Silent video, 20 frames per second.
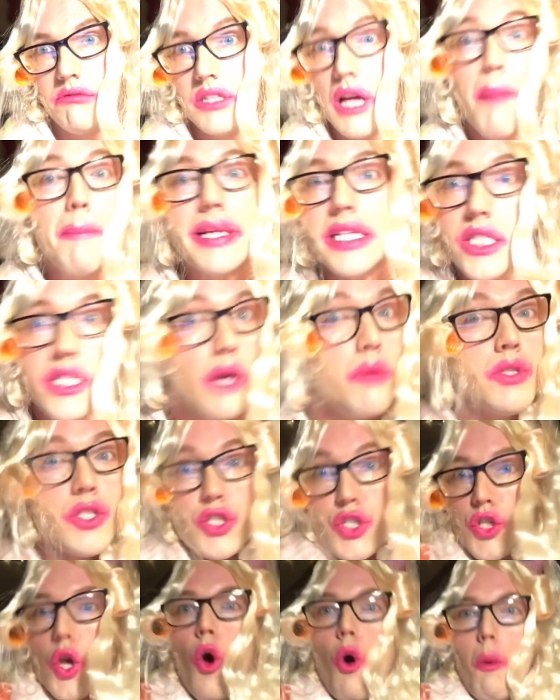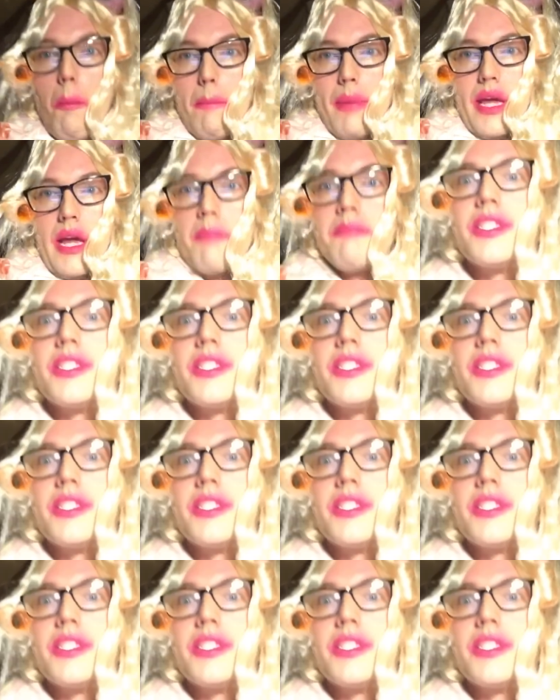I mean, don't shoot me.